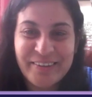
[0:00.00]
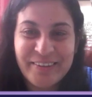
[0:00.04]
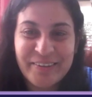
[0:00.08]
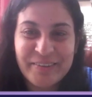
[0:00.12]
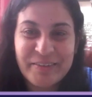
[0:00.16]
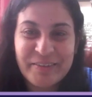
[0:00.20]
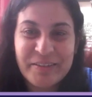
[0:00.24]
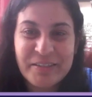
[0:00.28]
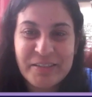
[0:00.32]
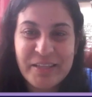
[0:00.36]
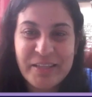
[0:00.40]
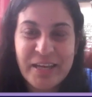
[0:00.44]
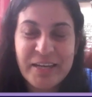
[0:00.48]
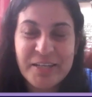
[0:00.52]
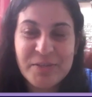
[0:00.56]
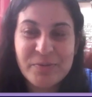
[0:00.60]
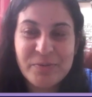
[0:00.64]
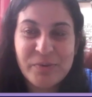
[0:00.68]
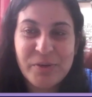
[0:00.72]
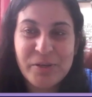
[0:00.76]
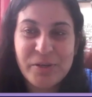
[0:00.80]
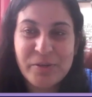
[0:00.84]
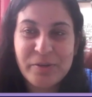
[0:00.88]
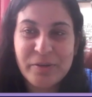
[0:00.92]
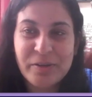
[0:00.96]
Okay, that's
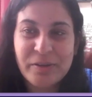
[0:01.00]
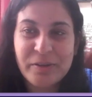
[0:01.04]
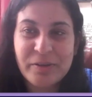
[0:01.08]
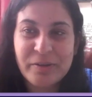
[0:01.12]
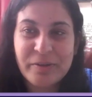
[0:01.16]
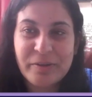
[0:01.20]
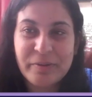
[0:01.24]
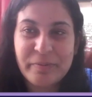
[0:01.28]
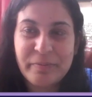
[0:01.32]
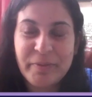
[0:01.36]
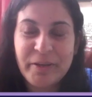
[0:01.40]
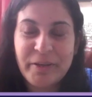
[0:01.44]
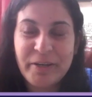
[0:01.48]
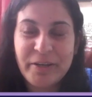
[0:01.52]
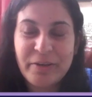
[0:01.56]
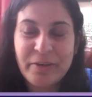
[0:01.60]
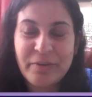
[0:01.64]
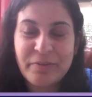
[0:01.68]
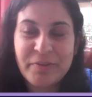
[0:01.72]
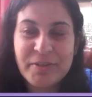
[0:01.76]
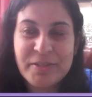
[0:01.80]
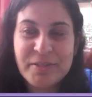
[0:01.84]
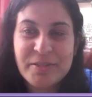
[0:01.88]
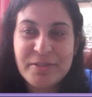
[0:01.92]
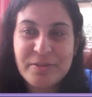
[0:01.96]
what many
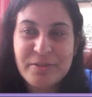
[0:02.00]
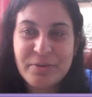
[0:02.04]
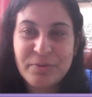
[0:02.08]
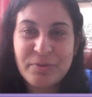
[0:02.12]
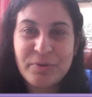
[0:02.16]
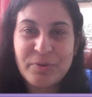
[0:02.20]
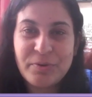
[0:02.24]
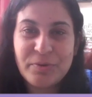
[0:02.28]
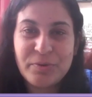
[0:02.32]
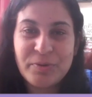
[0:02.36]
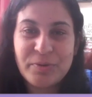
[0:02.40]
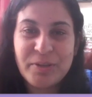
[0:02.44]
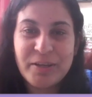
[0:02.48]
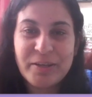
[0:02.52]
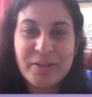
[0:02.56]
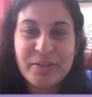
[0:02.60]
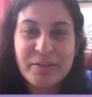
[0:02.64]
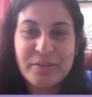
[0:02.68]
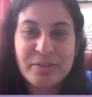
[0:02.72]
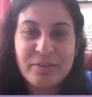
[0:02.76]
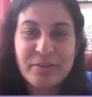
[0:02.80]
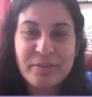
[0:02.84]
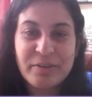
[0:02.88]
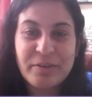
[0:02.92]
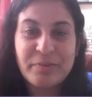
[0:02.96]
of us don't do. That
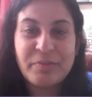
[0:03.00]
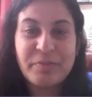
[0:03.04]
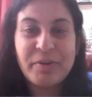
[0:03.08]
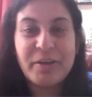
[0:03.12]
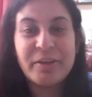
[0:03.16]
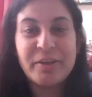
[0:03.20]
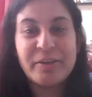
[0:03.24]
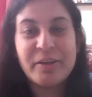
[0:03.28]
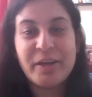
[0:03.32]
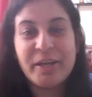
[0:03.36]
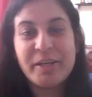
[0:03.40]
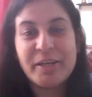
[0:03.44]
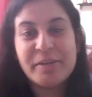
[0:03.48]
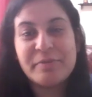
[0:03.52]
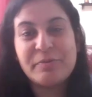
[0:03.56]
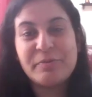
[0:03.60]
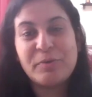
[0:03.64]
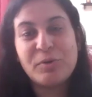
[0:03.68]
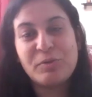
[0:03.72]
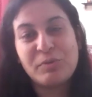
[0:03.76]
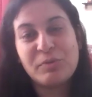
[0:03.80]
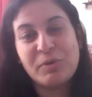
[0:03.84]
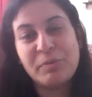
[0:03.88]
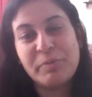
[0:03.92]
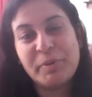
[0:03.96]
if I write,
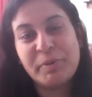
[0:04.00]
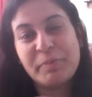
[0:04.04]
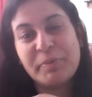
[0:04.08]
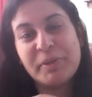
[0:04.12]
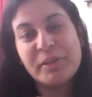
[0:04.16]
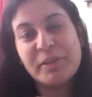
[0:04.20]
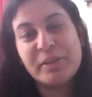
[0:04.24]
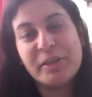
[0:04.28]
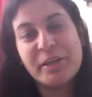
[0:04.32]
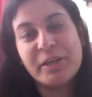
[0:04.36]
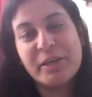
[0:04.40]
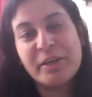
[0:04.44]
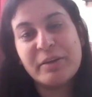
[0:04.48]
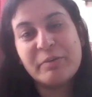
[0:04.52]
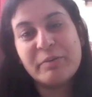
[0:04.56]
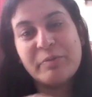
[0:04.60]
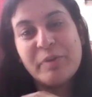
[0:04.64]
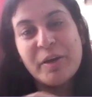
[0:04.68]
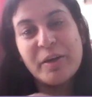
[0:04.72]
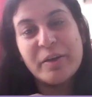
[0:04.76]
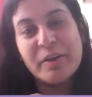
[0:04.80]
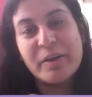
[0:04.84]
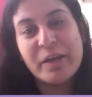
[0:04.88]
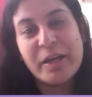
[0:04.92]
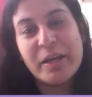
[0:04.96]
what will people think? If
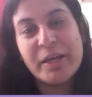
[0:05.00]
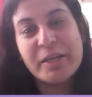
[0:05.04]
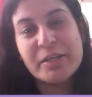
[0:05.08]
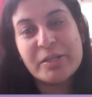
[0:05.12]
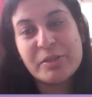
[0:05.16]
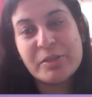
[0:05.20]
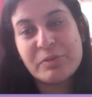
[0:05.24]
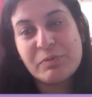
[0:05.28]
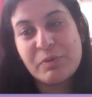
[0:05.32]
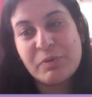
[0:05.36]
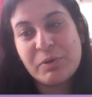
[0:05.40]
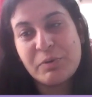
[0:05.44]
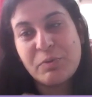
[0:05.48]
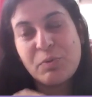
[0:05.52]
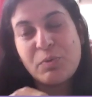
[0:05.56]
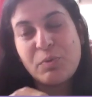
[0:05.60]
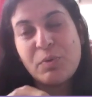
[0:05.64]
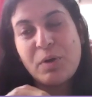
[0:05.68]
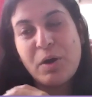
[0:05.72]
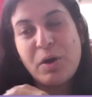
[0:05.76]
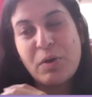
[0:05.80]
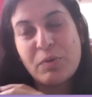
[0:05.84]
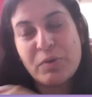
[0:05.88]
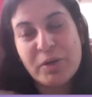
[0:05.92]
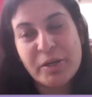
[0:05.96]
I write, it will
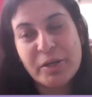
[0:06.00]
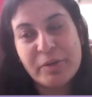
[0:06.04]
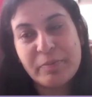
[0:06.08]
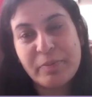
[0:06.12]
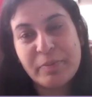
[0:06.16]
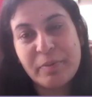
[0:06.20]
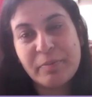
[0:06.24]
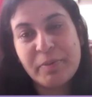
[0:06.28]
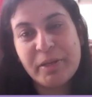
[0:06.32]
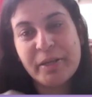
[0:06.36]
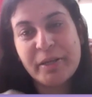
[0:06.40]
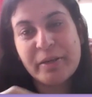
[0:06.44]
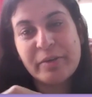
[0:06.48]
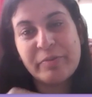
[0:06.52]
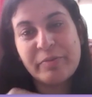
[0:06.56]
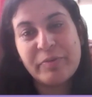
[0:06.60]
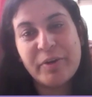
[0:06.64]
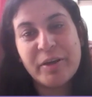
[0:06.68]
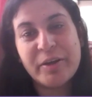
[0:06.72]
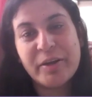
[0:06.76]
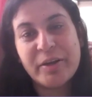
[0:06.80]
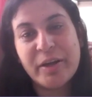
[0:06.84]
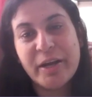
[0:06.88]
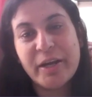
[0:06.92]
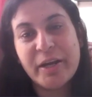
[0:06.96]
go out in public. If
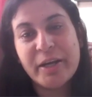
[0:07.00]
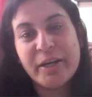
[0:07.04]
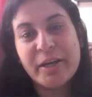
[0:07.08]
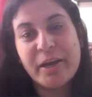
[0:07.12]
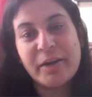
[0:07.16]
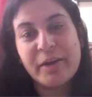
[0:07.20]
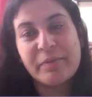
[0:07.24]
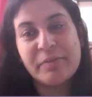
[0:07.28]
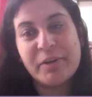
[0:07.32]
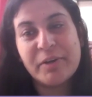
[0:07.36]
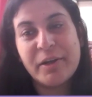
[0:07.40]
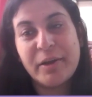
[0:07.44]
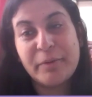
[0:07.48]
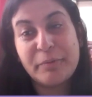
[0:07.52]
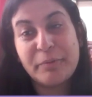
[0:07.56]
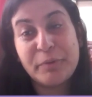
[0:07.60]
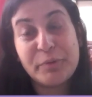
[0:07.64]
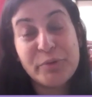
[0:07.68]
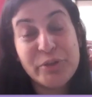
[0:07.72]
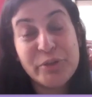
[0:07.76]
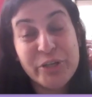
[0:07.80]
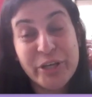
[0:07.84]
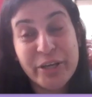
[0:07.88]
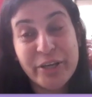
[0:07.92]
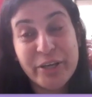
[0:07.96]
I write, I will have
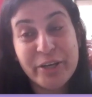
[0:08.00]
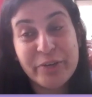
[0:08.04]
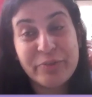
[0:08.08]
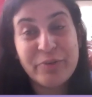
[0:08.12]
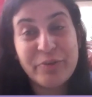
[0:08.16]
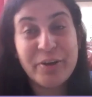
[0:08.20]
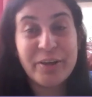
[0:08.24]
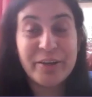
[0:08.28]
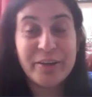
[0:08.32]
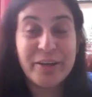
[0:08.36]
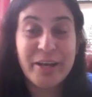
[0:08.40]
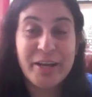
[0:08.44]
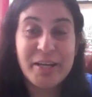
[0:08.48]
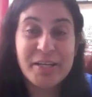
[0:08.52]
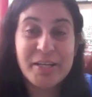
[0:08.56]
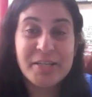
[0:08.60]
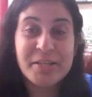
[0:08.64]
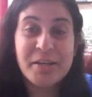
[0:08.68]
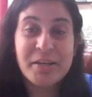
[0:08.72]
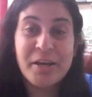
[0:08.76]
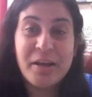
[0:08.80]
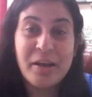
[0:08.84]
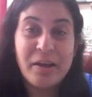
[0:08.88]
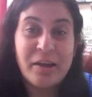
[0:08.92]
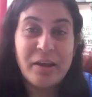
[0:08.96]
to share. If I write,
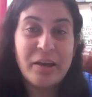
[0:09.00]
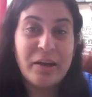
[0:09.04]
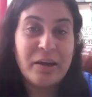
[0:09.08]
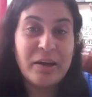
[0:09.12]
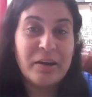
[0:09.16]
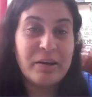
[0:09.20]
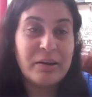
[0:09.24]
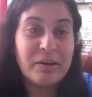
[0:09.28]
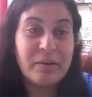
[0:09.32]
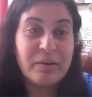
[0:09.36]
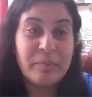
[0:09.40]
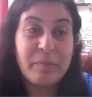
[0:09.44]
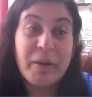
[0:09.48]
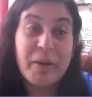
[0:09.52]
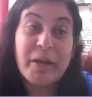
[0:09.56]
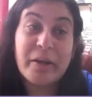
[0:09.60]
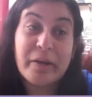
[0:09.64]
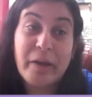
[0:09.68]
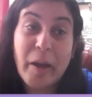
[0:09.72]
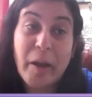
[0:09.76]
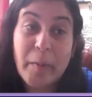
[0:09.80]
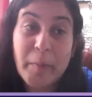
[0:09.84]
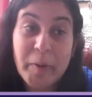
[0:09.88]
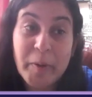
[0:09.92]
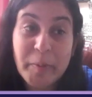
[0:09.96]
my
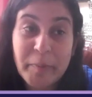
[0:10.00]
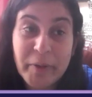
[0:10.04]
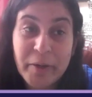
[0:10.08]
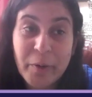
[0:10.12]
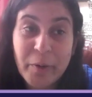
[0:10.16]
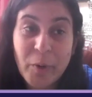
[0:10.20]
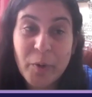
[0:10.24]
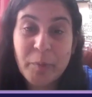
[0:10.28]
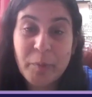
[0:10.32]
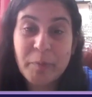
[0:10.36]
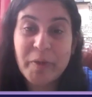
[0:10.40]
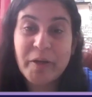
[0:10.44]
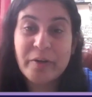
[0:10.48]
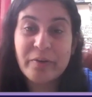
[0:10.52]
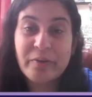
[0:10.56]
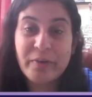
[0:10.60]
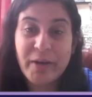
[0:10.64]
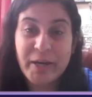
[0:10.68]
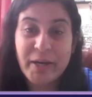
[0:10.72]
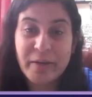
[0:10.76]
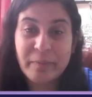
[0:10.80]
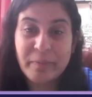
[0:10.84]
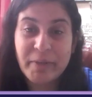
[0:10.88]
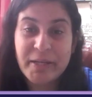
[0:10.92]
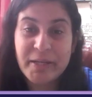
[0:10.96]
grammar may not be at
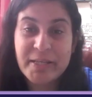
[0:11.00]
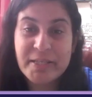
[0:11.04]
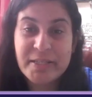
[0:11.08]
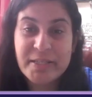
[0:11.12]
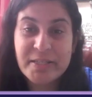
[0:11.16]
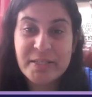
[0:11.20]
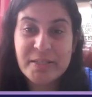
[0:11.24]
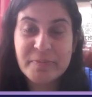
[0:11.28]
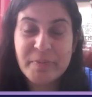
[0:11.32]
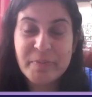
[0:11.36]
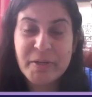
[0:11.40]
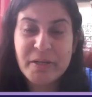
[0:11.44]
right places.